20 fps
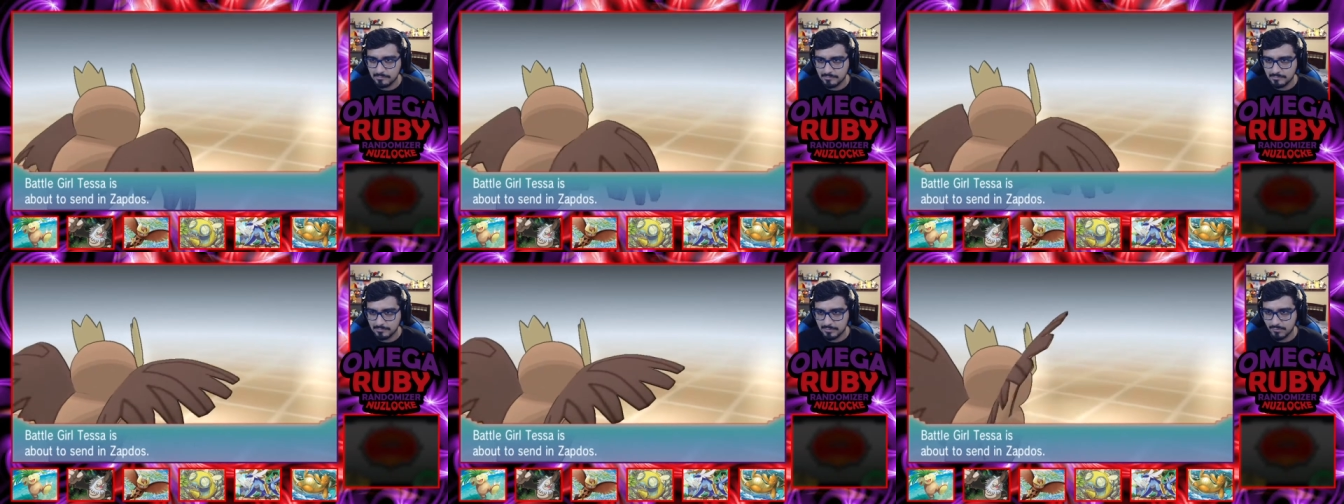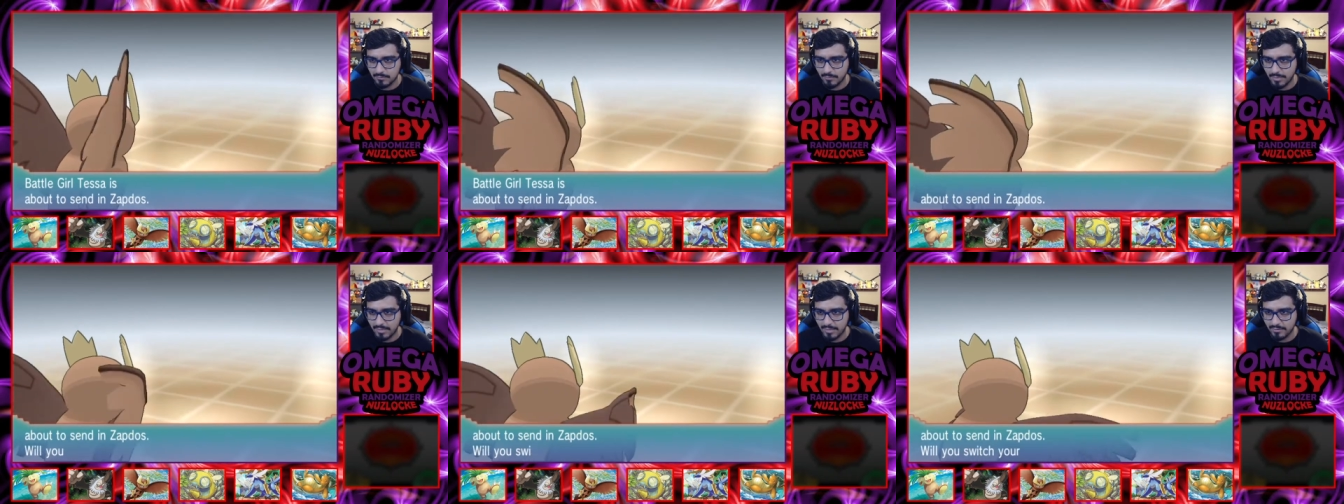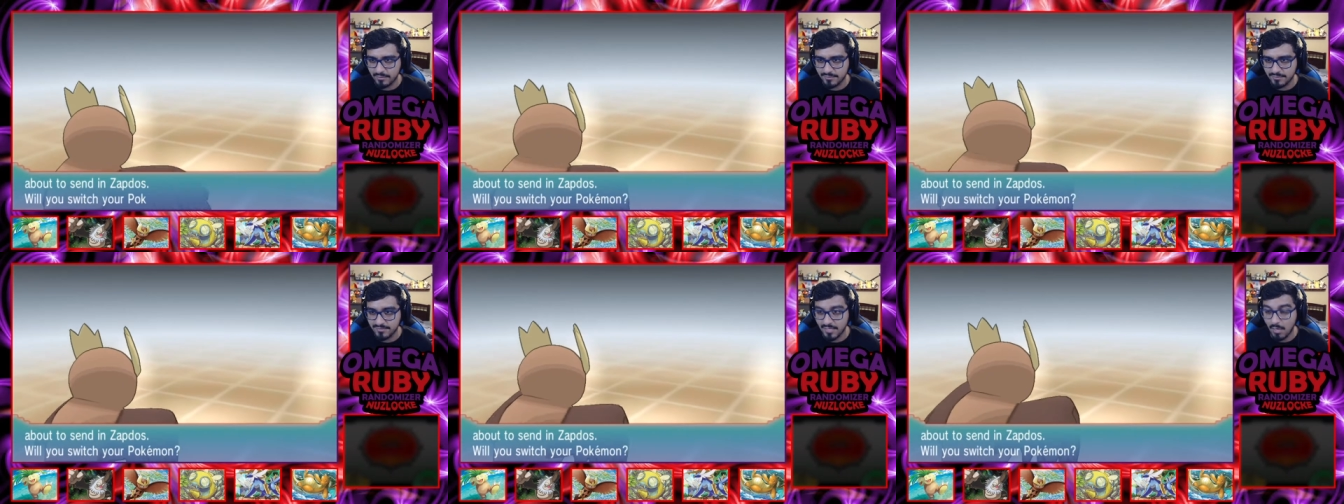What we got
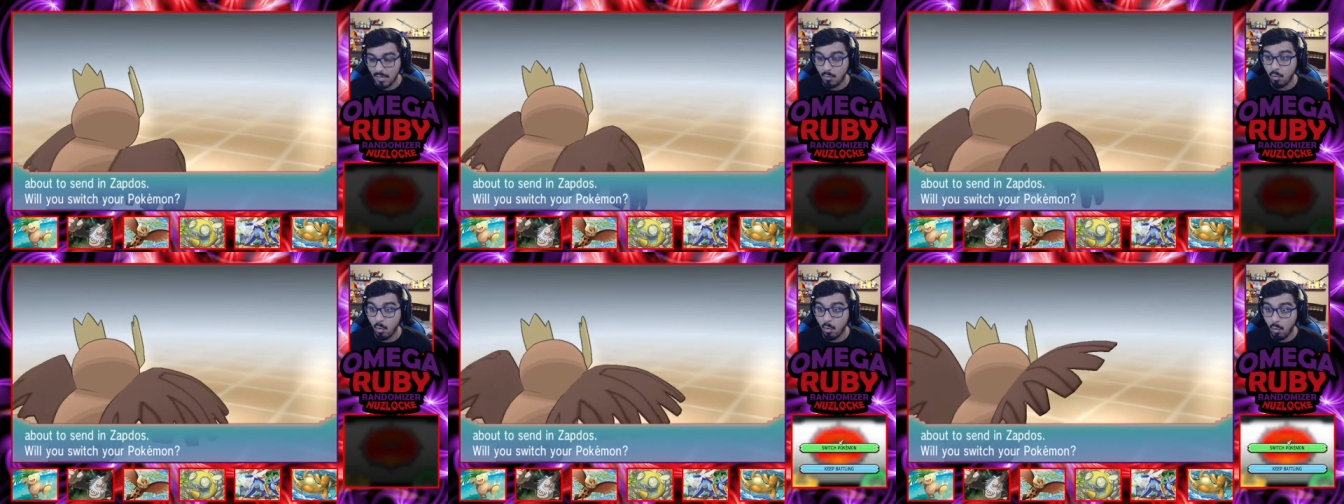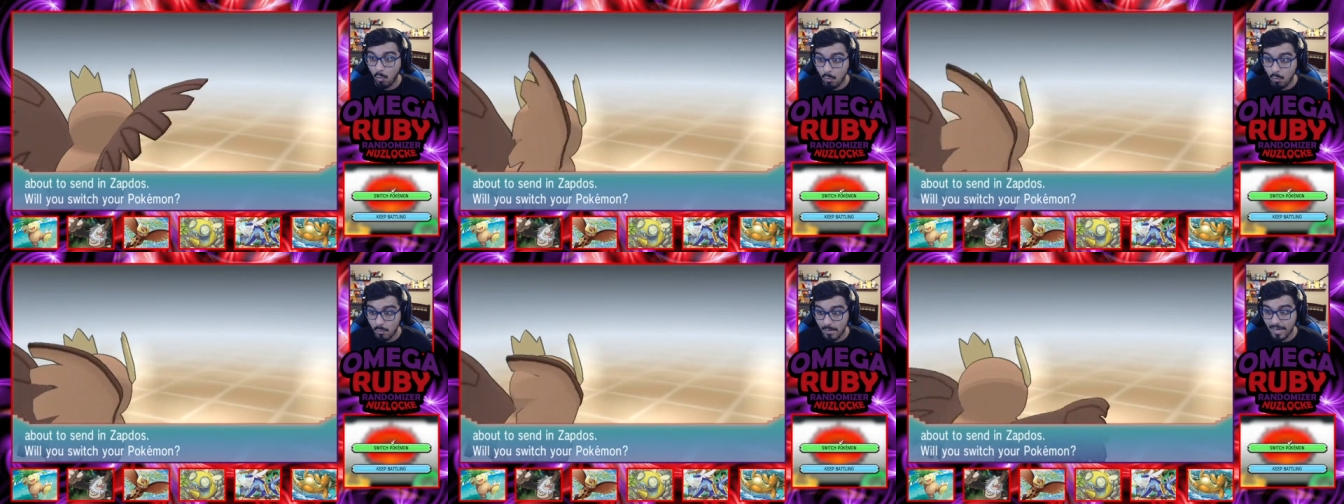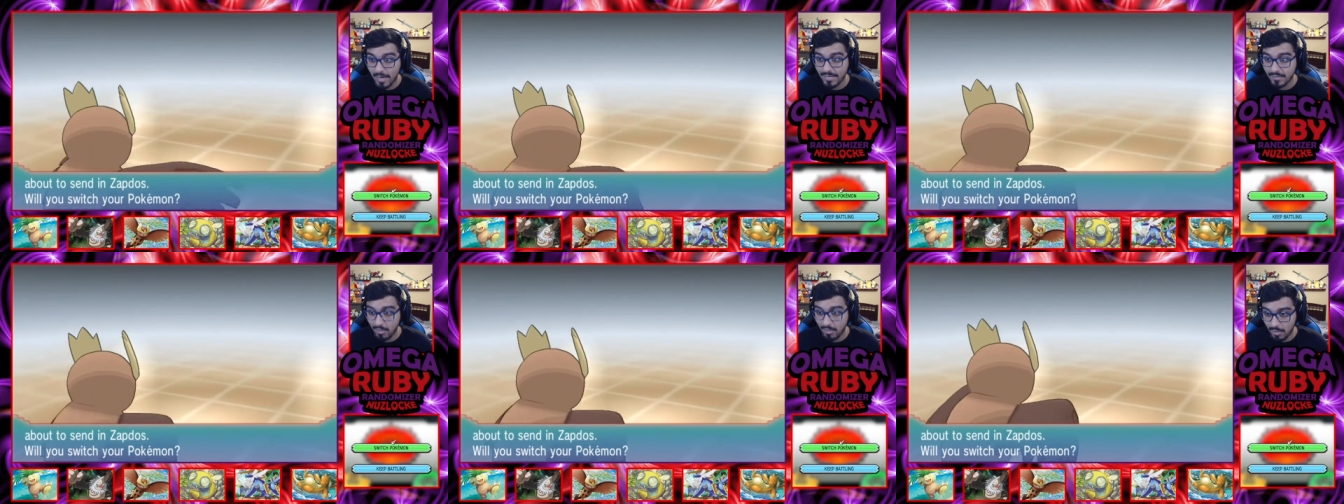here? Oh
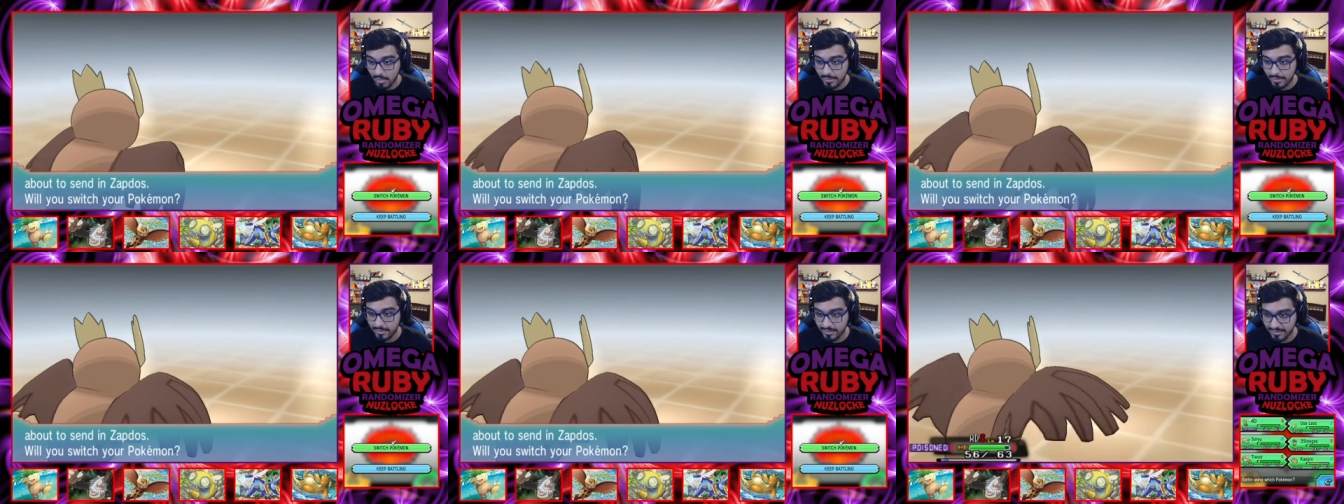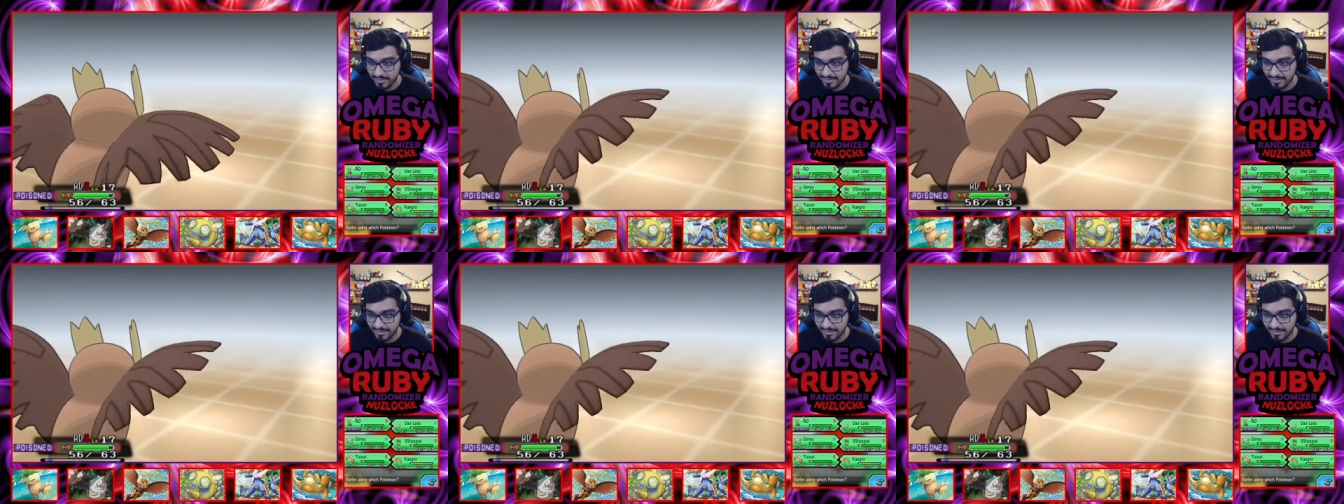my god!